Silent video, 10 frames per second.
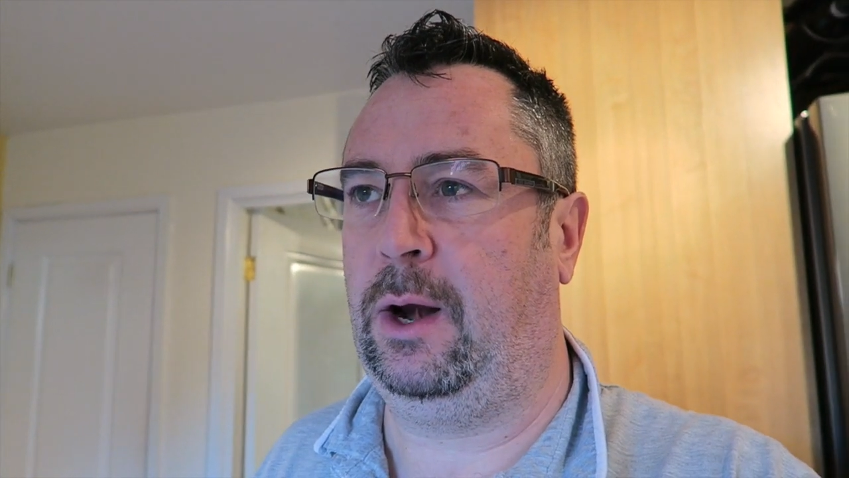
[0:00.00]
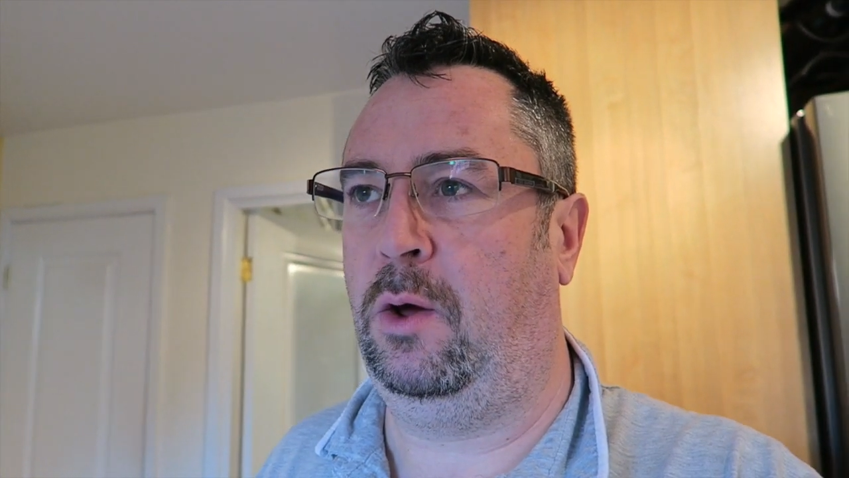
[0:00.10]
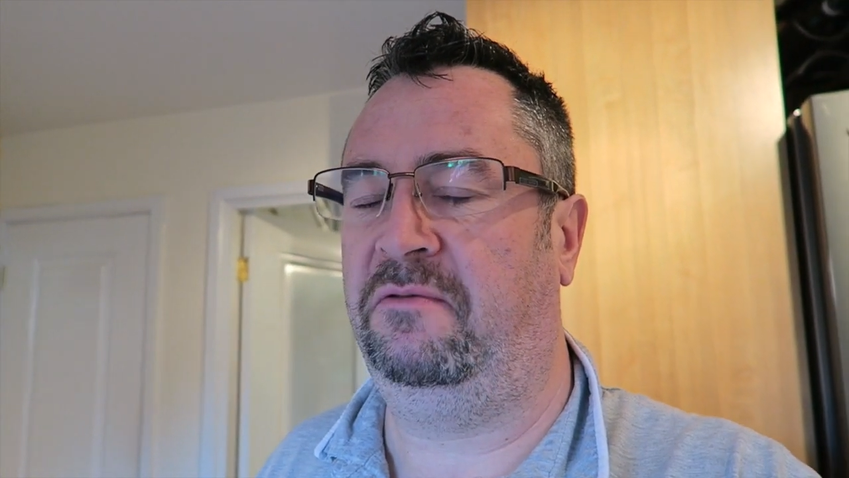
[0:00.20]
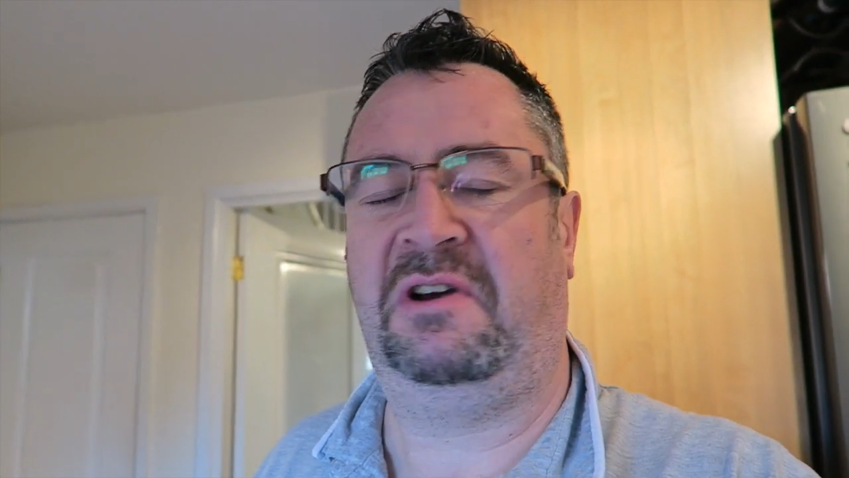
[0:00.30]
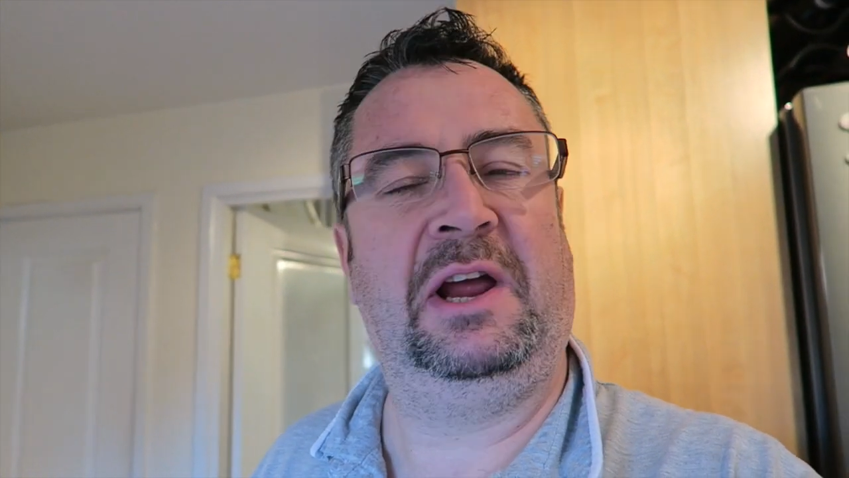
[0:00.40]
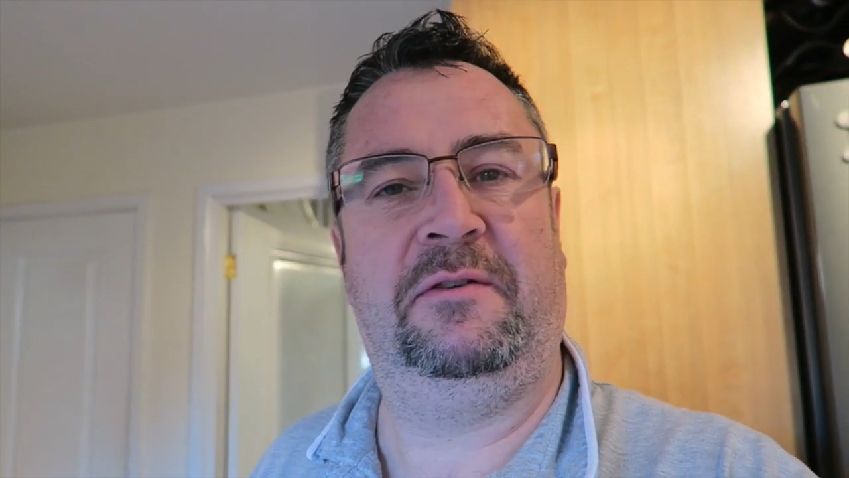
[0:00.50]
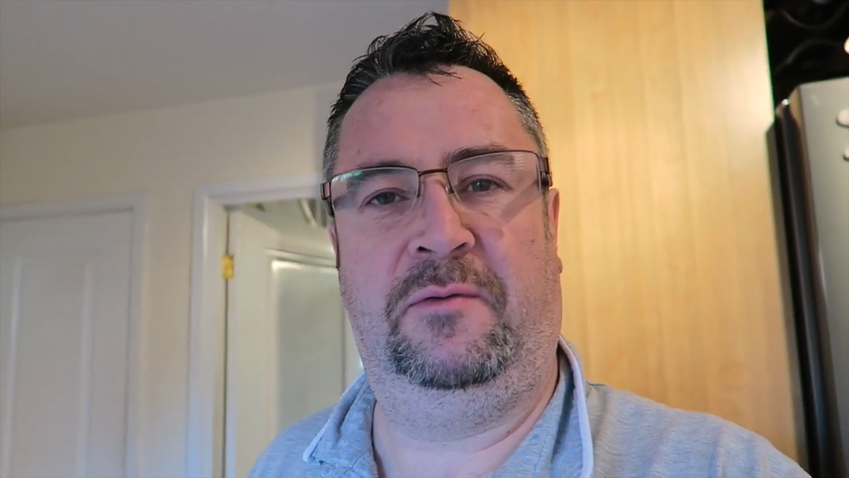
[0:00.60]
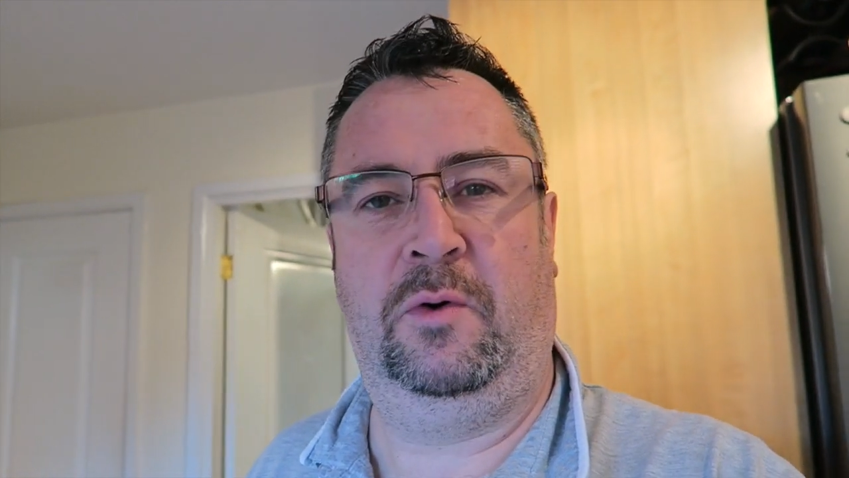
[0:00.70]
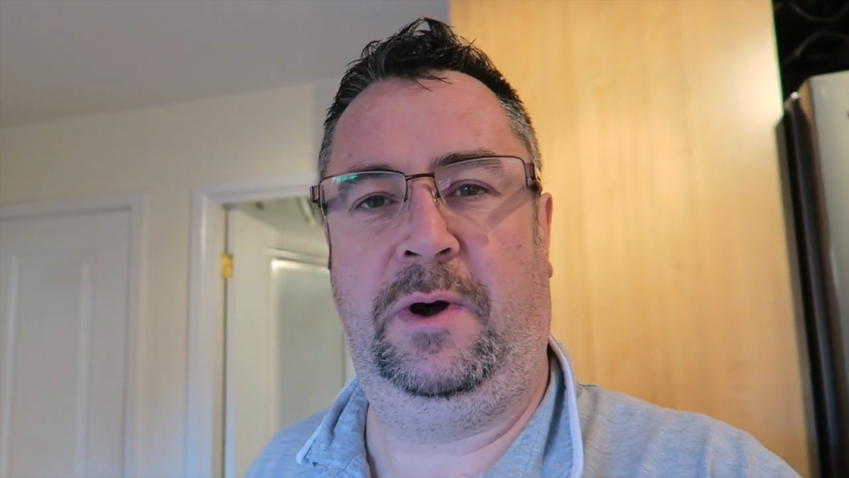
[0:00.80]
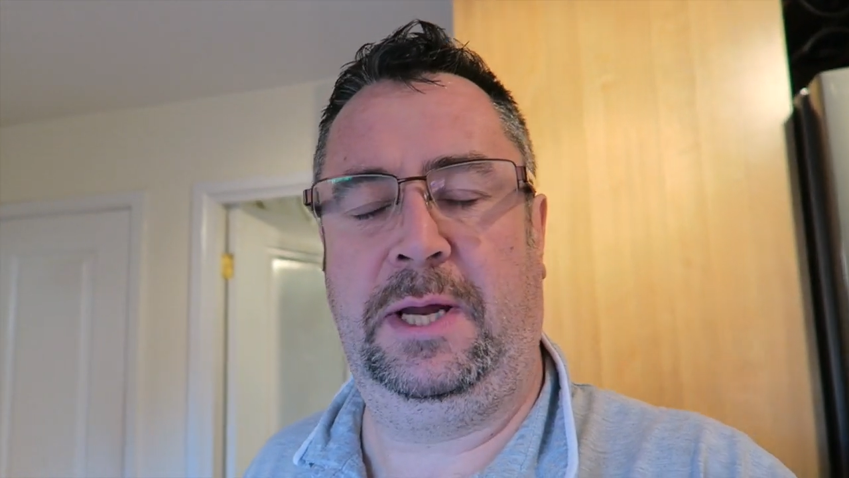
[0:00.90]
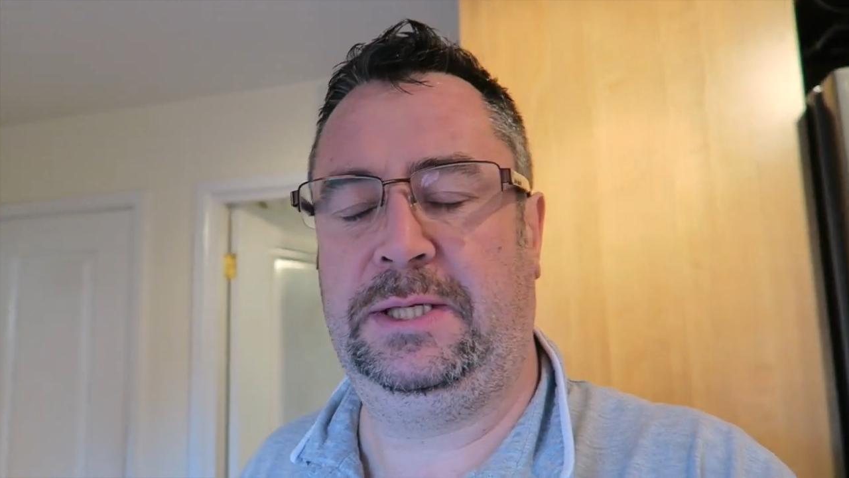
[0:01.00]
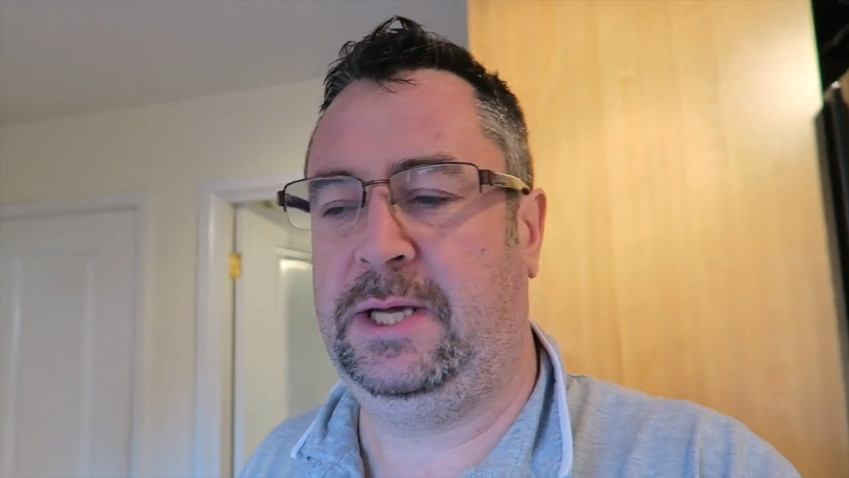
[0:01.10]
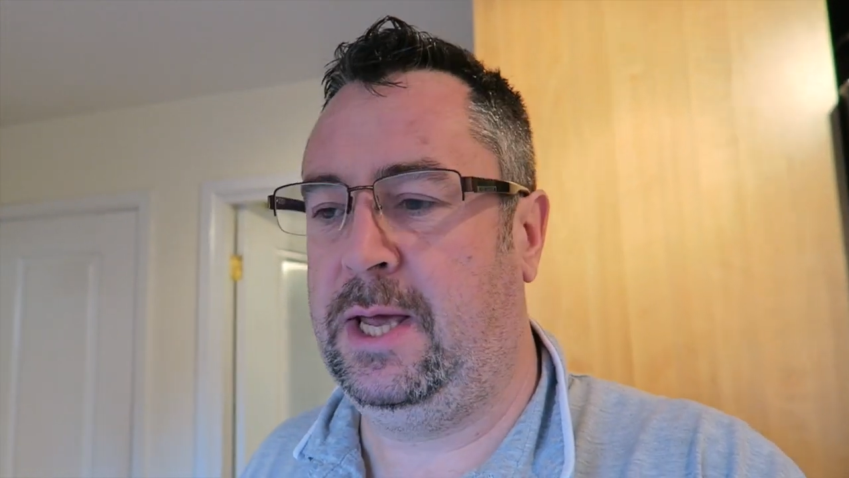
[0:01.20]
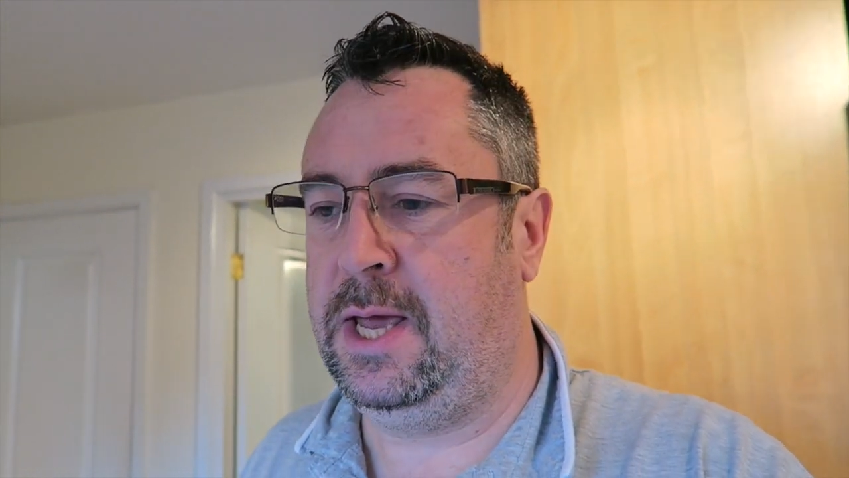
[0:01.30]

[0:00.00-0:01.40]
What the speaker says: get a lot of flack for it,